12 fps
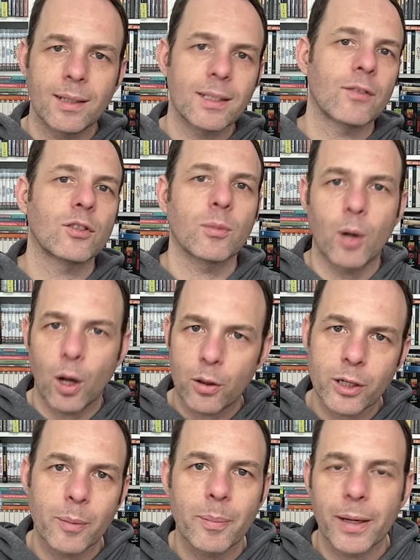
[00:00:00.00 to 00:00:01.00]
give some
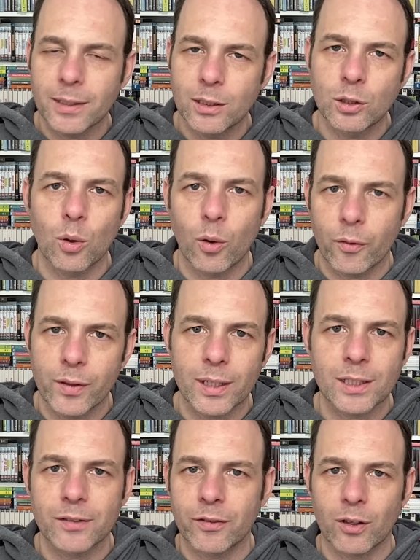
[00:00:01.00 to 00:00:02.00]
other opinions of
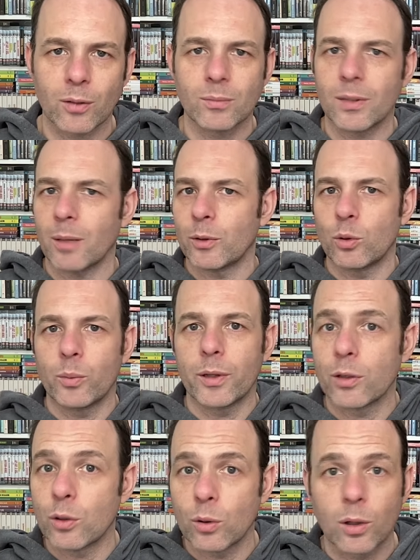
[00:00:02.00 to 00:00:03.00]
this film, let me know whether
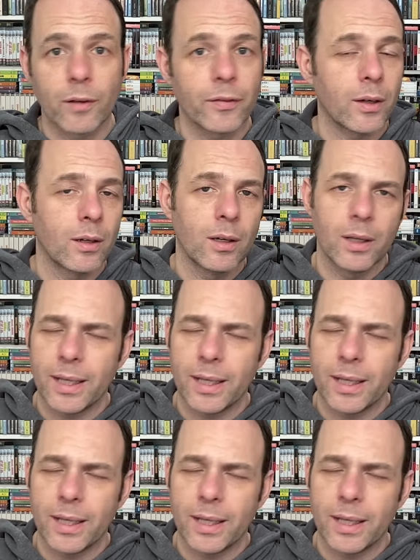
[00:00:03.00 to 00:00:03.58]
you love it,